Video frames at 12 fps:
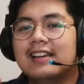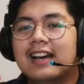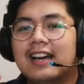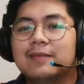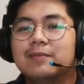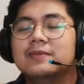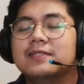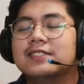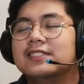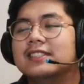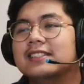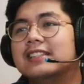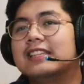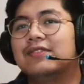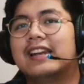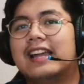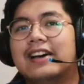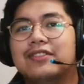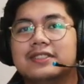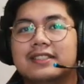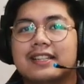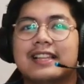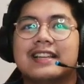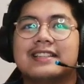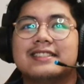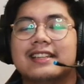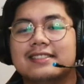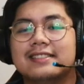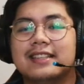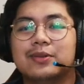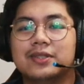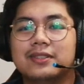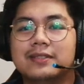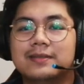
I am certain that even after class ends I would